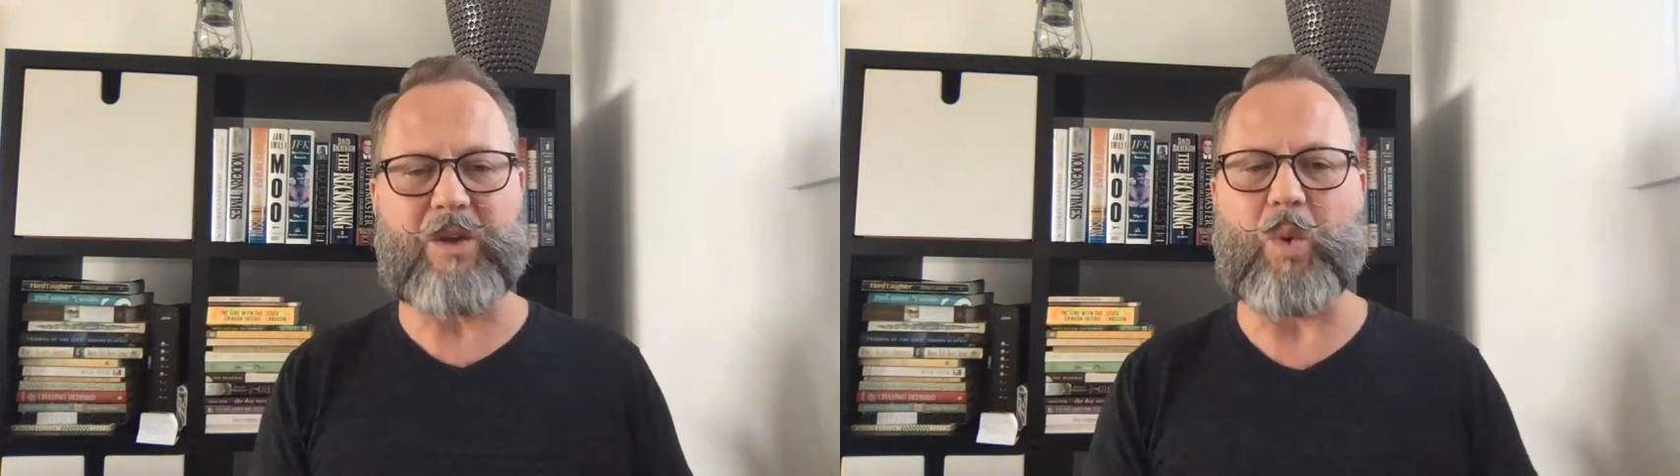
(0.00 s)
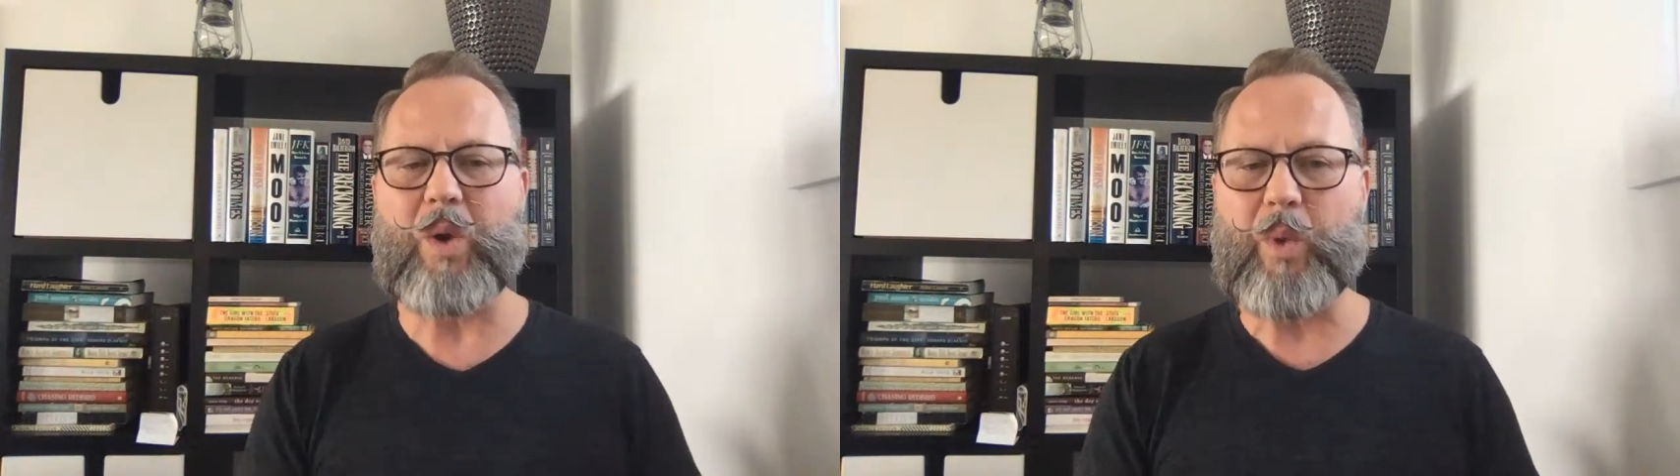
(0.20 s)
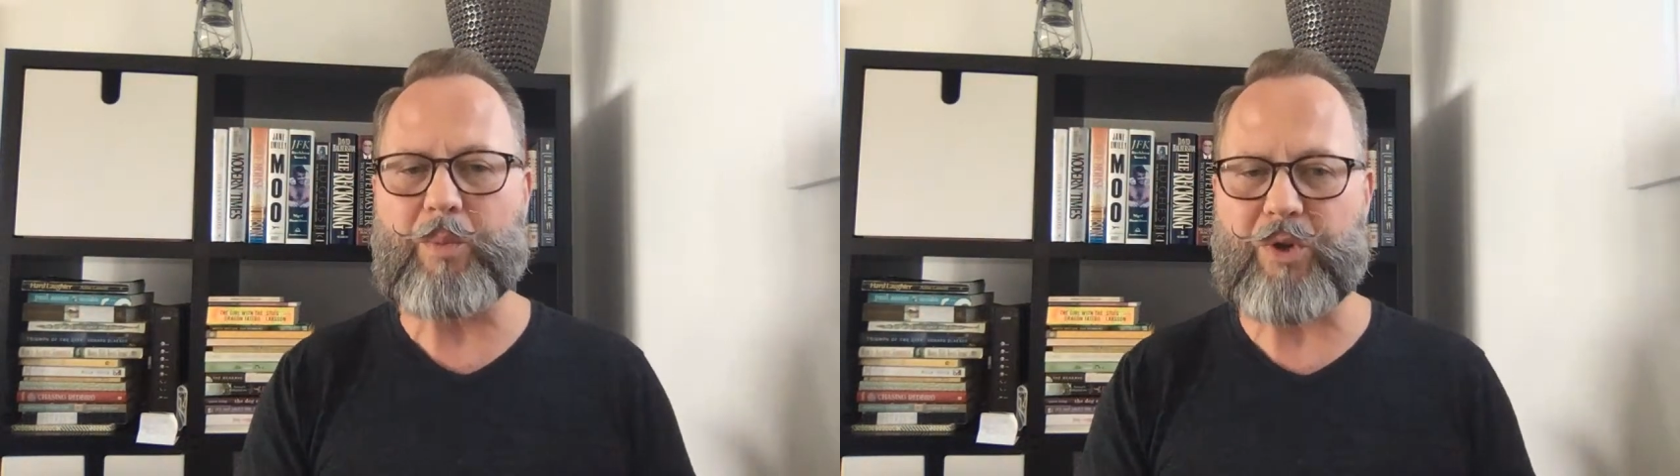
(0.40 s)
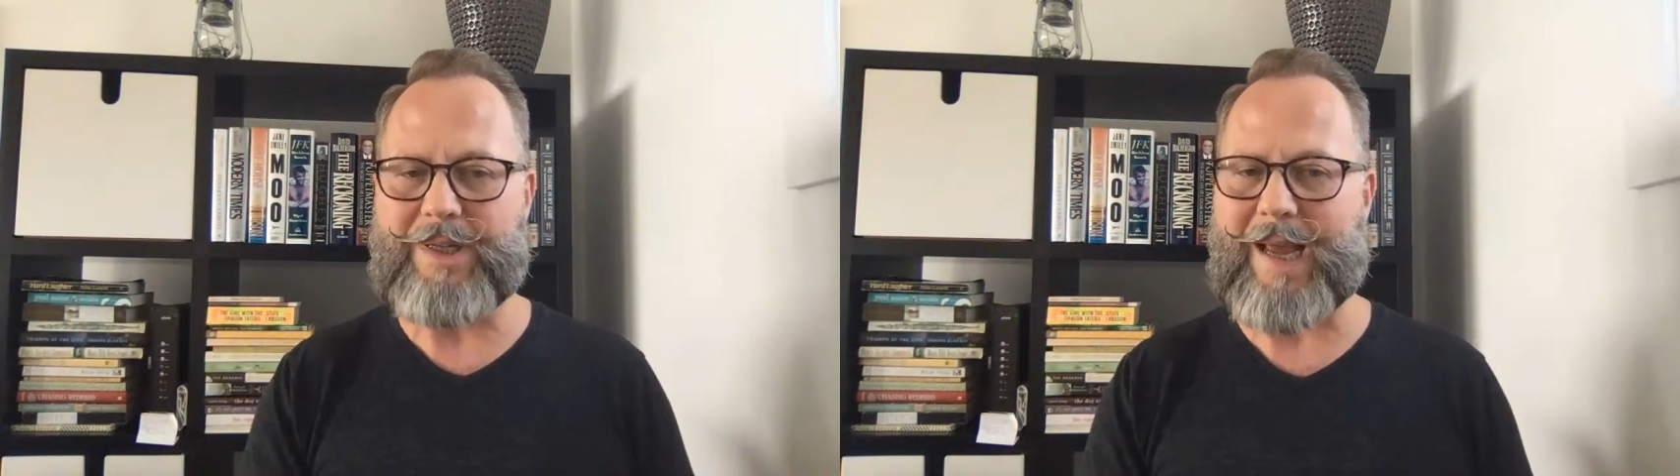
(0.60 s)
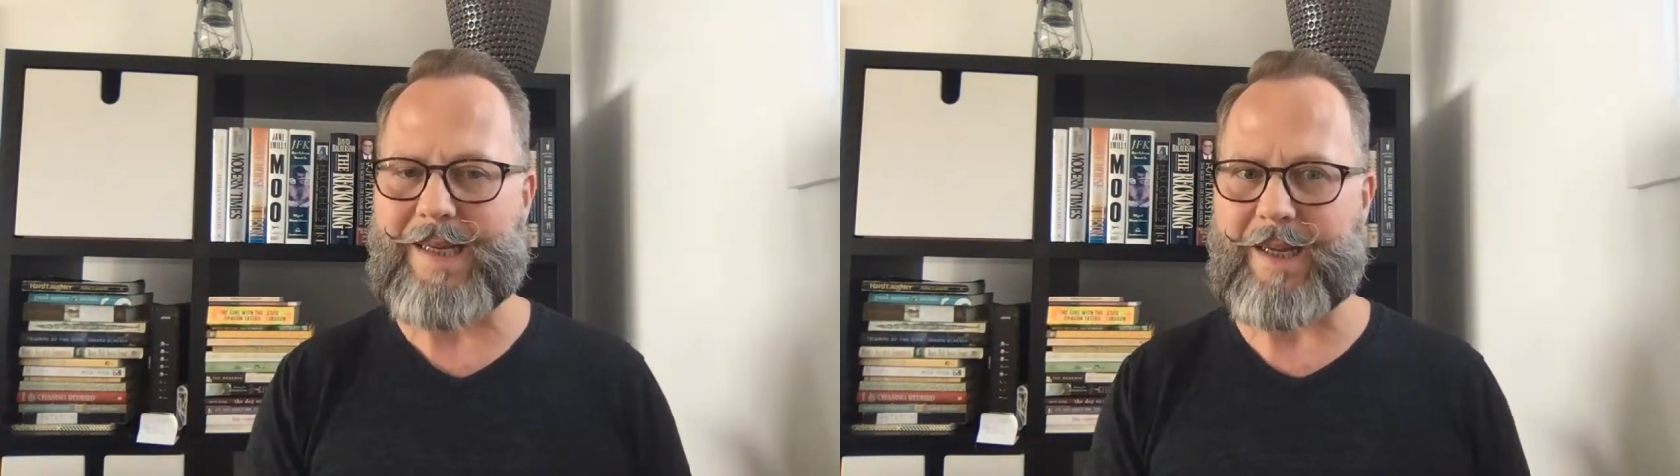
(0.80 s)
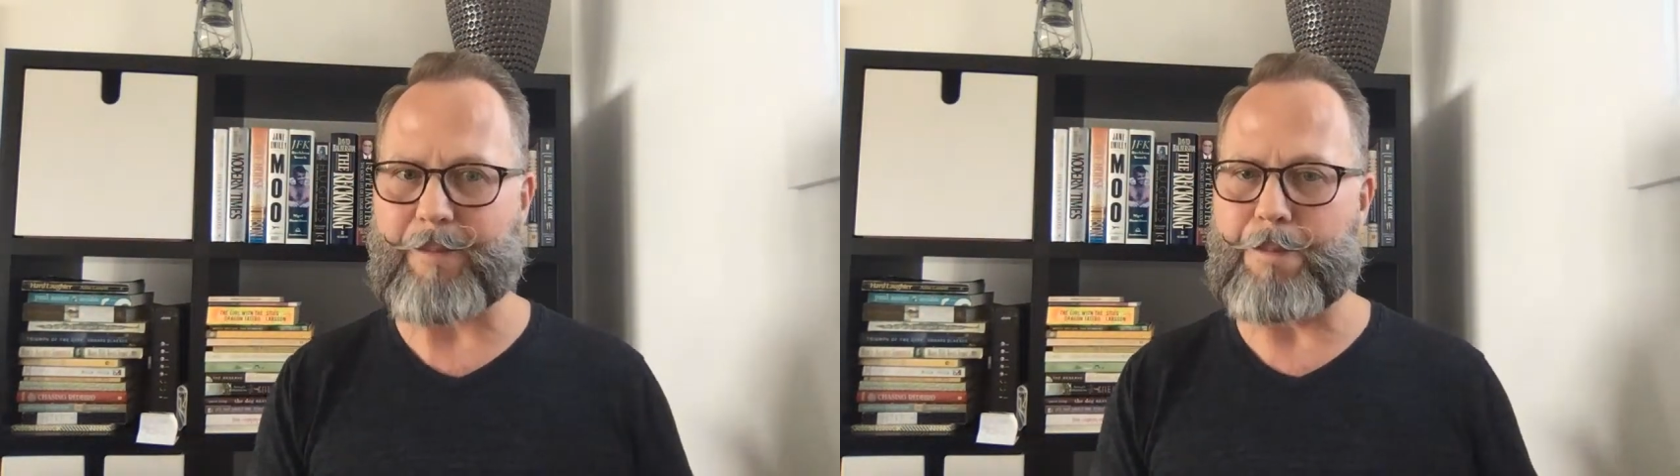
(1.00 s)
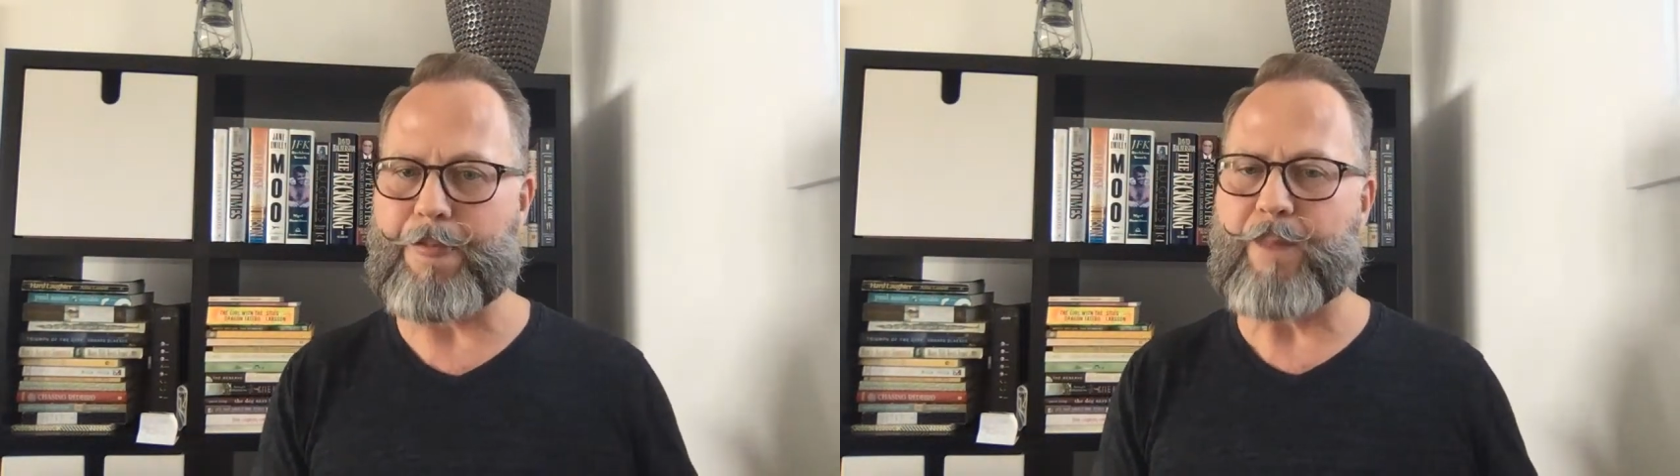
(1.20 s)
what are we protecting?